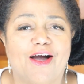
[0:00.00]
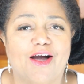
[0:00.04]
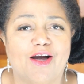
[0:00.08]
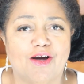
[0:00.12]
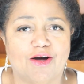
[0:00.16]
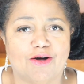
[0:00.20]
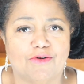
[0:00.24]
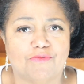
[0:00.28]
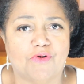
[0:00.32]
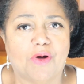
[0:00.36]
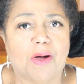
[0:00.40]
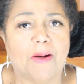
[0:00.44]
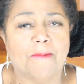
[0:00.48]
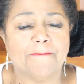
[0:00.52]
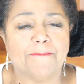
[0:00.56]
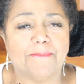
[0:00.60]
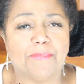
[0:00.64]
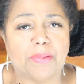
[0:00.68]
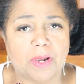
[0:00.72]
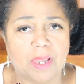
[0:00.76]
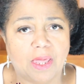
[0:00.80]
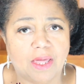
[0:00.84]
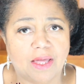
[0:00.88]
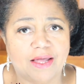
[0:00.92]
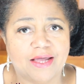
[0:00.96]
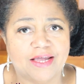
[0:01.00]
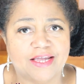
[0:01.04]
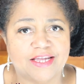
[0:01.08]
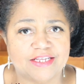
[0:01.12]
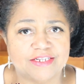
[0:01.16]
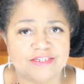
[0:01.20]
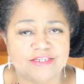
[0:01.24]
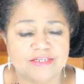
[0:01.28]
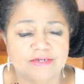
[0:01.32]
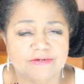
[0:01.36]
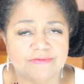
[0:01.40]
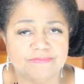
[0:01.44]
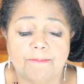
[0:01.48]
of
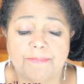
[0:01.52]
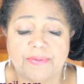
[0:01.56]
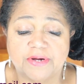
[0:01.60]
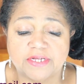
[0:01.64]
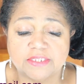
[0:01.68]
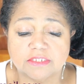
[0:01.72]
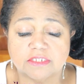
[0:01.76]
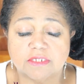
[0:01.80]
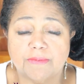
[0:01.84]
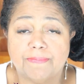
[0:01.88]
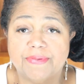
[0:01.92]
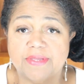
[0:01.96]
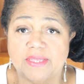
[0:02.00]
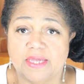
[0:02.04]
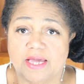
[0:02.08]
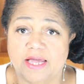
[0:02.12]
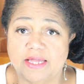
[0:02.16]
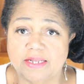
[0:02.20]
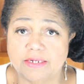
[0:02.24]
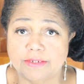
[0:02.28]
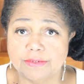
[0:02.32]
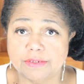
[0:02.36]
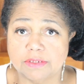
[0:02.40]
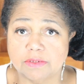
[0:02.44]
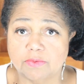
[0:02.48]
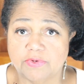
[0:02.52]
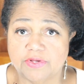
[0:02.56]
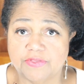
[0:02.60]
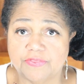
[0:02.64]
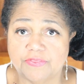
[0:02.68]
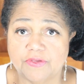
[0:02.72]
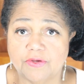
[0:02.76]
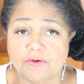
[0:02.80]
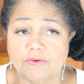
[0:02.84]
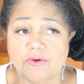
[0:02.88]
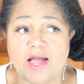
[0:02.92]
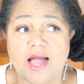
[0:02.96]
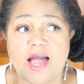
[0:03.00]
blood. But to be honest
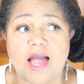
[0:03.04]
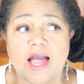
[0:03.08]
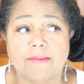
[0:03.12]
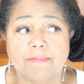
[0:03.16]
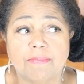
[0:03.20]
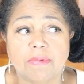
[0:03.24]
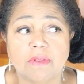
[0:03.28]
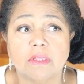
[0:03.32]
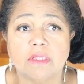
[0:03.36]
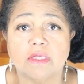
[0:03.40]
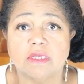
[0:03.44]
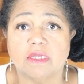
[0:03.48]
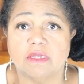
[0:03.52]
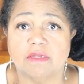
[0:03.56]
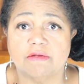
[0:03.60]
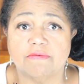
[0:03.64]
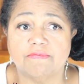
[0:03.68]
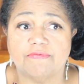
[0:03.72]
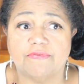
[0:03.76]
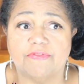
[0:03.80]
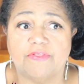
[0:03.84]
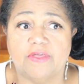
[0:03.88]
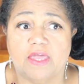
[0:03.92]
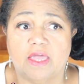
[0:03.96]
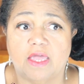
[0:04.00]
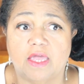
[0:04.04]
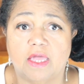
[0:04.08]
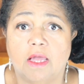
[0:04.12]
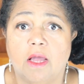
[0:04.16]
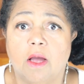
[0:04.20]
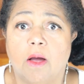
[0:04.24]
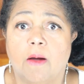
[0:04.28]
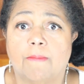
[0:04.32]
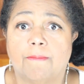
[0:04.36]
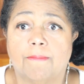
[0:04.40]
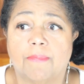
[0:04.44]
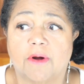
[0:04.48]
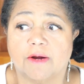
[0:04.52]
with you, I believe that
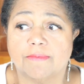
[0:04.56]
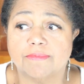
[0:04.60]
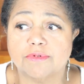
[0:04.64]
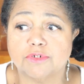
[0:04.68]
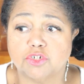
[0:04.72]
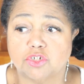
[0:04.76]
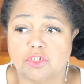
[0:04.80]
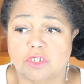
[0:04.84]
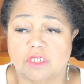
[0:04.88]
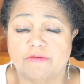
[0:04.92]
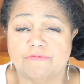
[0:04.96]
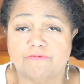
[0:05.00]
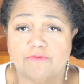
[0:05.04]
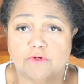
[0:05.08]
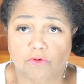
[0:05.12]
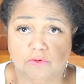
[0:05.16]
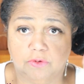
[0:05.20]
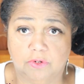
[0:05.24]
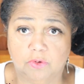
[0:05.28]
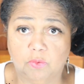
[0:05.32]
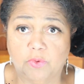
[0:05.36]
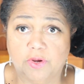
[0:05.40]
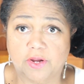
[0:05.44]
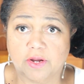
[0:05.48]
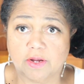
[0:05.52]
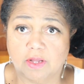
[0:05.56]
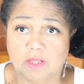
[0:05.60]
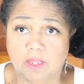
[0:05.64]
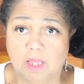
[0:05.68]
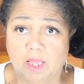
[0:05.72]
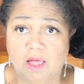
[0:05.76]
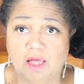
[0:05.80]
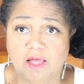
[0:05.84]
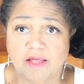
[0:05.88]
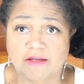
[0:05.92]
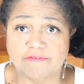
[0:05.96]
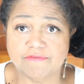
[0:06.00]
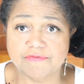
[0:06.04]
if you're going to wear
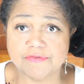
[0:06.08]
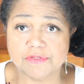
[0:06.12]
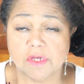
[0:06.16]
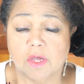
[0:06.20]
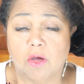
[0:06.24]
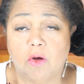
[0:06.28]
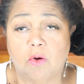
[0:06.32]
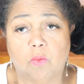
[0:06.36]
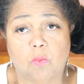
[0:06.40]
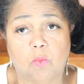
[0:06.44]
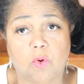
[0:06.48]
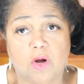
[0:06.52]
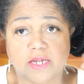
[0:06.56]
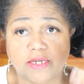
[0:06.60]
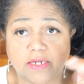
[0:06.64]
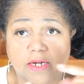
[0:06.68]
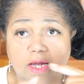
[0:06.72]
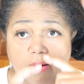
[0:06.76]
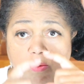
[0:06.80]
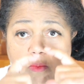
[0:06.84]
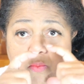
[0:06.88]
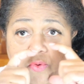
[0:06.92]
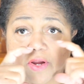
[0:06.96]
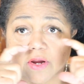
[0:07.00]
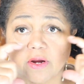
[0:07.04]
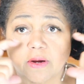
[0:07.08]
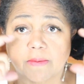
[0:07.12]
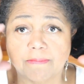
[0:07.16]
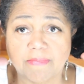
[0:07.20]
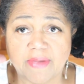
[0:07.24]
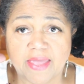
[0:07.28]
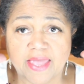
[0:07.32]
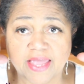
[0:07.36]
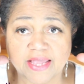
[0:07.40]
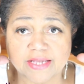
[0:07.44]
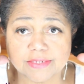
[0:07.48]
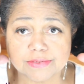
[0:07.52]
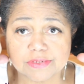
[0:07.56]
gloves, why not wear a
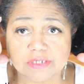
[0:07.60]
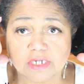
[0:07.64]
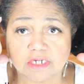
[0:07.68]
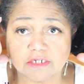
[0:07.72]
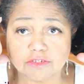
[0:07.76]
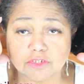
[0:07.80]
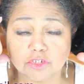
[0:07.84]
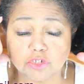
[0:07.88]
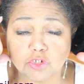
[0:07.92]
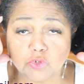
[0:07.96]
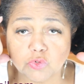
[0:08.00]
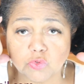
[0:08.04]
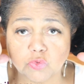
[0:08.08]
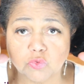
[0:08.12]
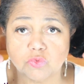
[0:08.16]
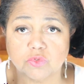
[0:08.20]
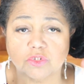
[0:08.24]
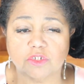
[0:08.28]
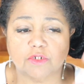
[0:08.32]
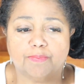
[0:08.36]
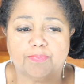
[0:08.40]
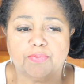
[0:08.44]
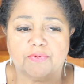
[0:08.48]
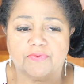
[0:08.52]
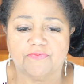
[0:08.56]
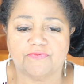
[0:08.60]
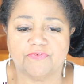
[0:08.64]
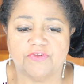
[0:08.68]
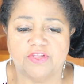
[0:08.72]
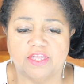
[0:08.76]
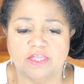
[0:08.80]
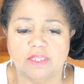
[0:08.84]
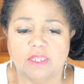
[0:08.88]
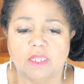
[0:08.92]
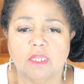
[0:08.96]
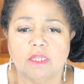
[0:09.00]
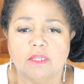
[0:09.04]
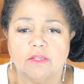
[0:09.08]
mask too, to
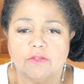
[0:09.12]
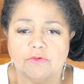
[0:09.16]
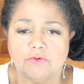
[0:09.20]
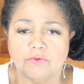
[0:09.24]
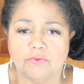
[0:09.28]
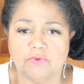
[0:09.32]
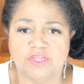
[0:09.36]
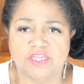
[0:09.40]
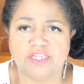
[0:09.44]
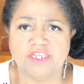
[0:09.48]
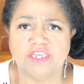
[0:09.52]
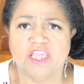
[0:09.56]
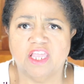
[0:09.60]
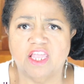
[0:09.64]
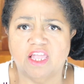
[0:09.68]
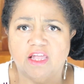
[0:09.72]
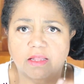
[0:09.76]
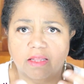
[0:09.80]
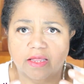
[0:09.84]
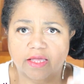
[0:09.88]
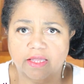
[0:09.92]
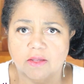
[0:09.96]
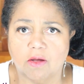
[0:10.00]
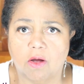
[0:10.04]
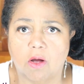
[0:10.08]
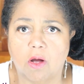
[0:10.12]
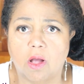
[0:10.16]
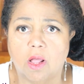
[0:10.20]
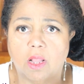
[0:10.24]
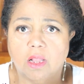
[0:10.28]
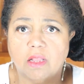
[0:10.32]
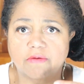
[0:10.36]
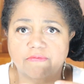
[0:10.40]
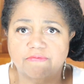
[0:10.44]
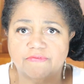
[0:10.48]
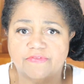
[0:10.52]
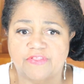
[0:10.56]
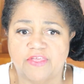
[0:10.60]
prevent you inhaling
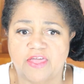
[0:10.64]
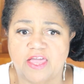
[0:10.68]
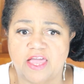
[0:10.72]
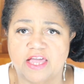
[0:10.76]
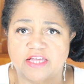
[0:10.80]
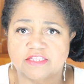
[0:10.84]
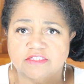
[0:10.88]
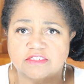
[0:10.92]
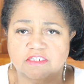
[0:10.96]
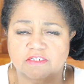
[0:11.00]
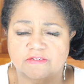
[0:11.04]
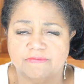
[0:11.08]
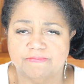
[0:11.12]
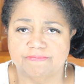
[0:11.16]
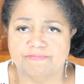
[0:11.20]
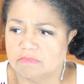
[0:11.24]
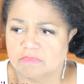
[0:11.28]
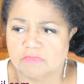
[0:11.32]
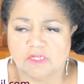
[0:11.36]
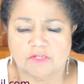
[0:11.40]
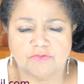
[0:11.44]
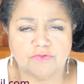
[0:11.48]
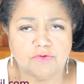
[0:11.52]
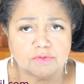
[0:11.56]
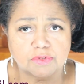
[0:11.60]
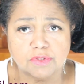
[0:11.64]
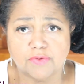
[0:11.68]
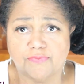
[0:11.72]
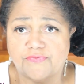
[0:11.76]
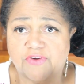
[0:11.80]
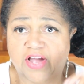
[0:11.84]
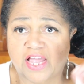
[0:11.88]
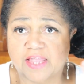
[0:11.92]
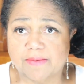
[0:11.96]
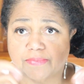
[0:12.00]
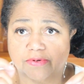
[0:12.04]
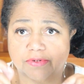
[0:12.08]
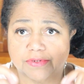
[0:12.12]
all of those
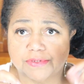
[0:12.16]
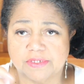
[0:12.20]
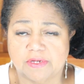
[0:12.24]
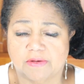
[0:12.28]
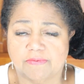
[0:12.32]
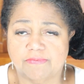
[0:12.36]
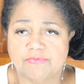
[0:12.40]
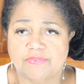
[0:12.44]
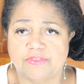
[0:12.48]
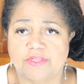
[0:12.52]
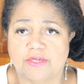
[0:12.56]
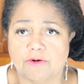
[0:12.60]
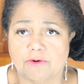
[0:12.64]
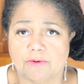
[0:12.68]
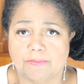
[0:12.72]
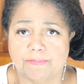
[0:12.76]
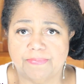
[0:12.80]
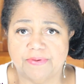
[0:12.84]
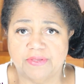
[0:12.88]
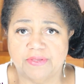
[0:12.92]
fibers that